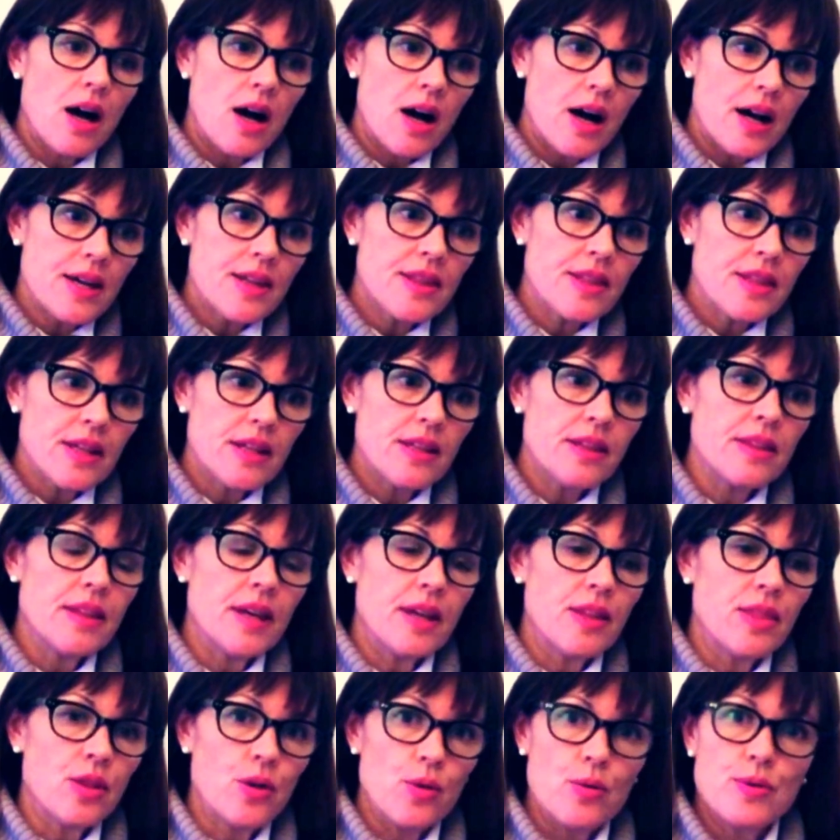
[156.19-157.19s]
I think
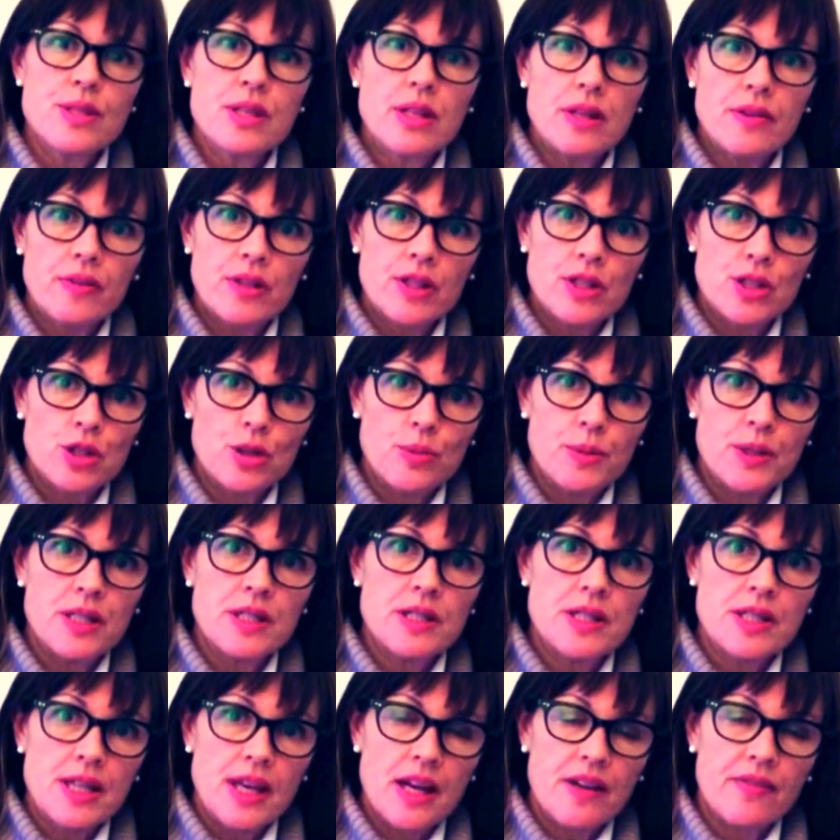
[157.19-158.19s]
that those that have
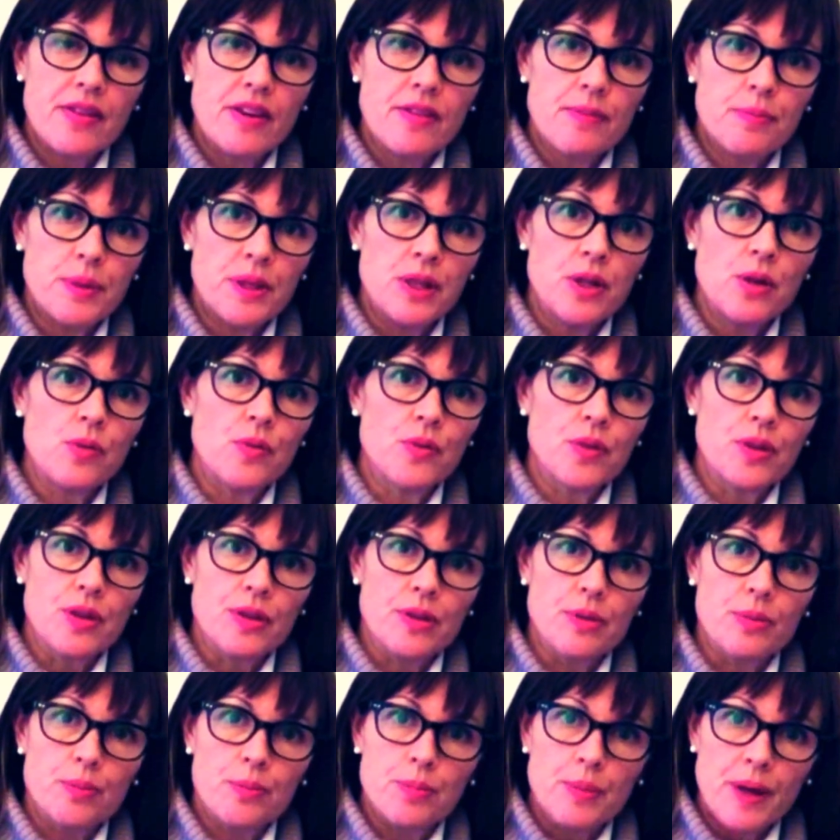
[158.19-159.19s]
contributed to the FFB over
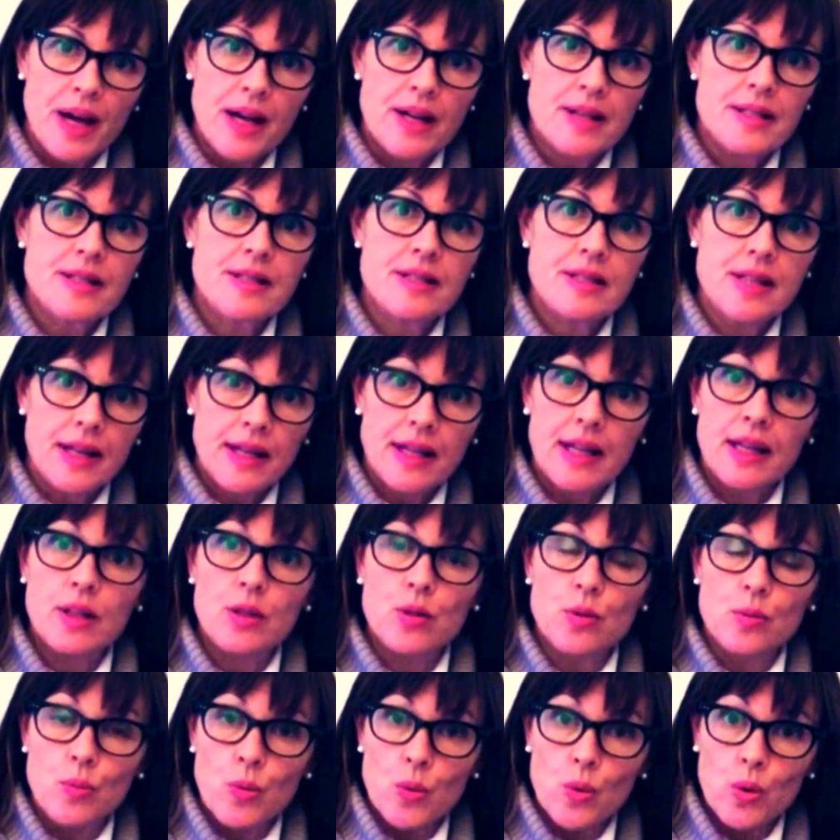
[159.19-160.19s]
the past decade
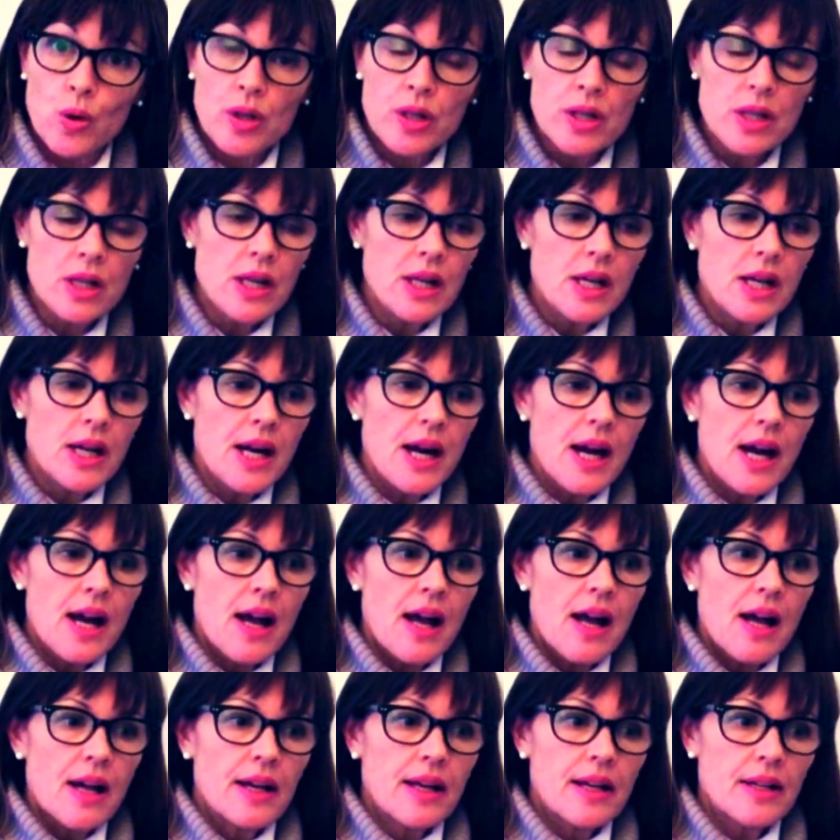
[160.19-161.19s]
or more
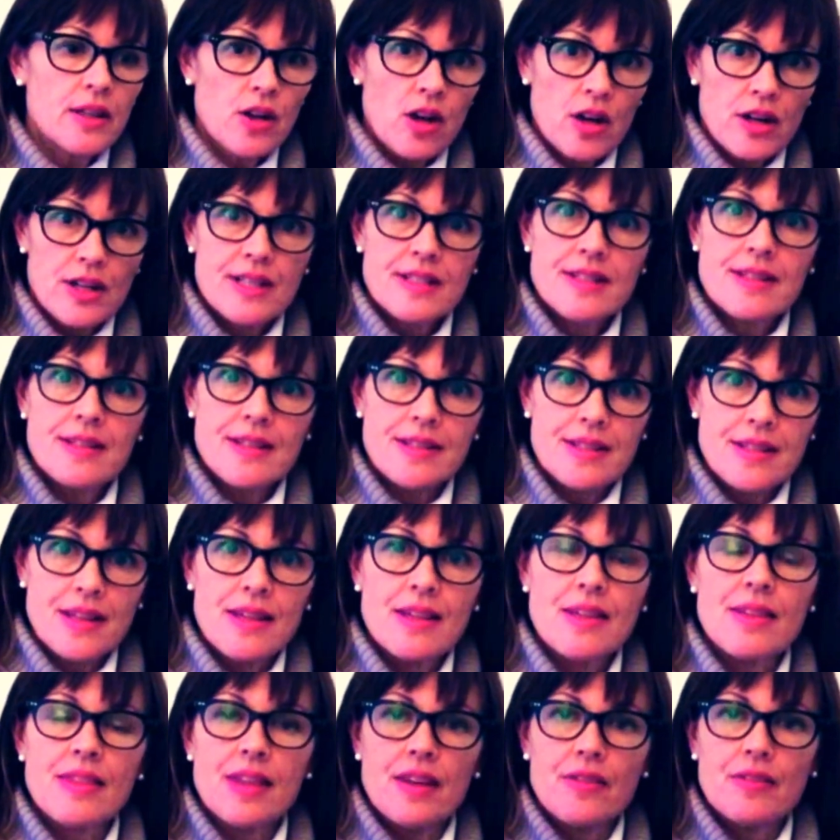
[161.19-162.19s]
can honestly
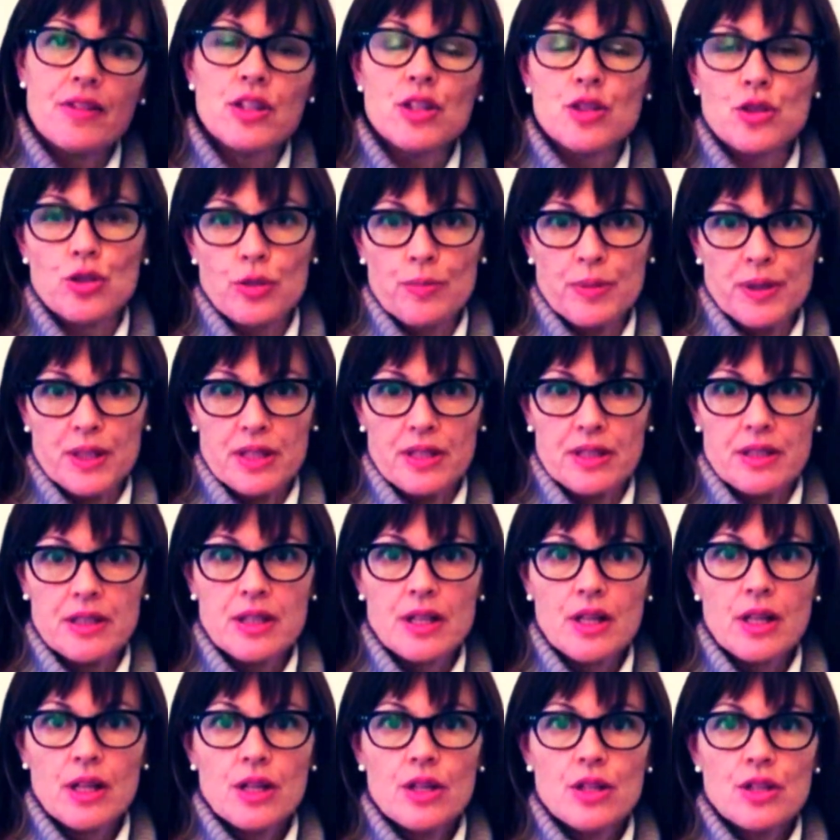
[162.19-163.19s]
say that they've contributed
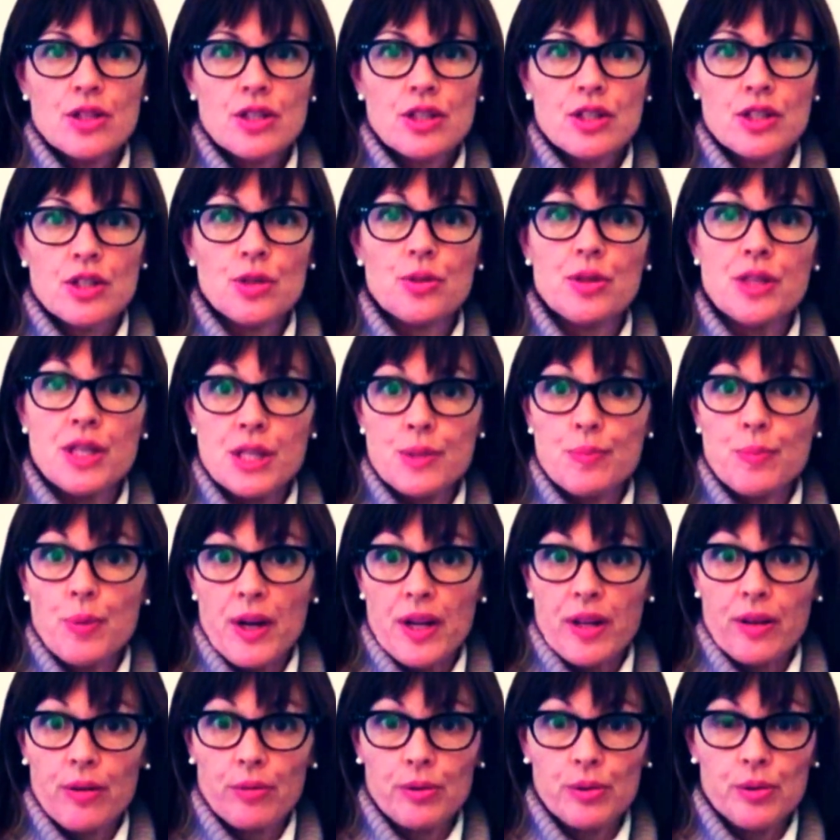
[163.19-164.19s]
to these
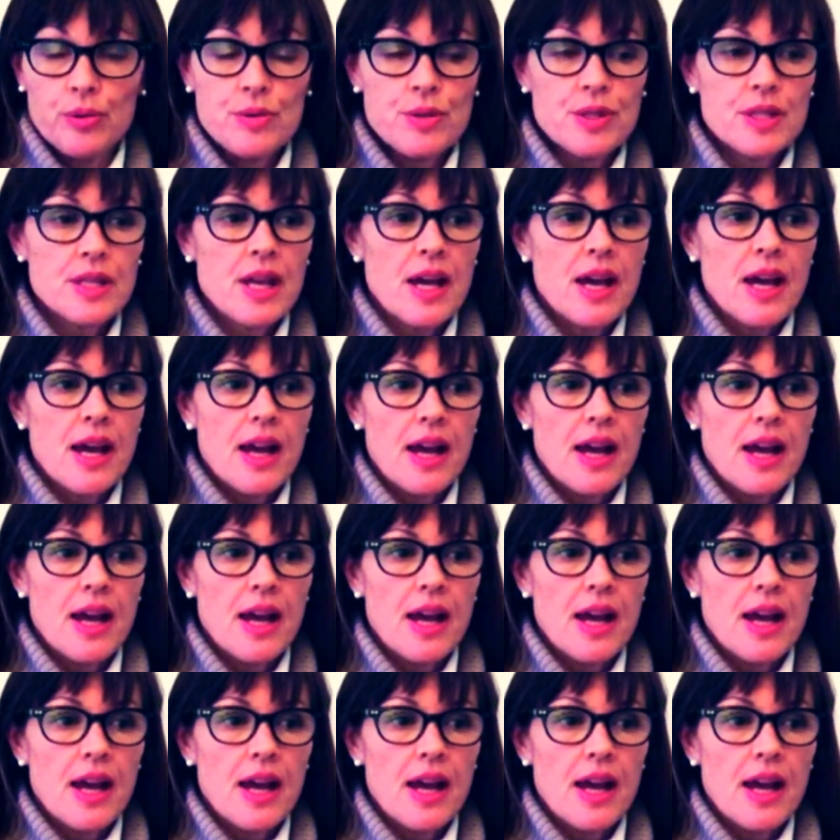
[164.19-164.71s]
breakthroughs